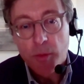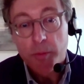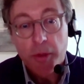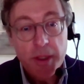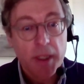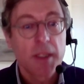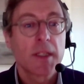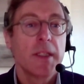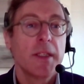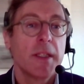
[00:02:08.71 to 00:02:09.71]
more
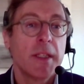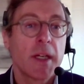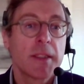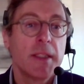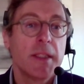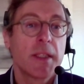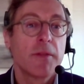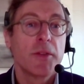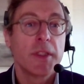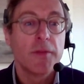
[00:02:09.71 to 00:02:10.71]
precisely in
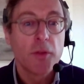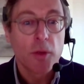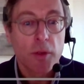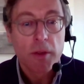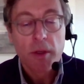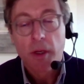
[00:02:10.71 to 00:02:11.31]
1974,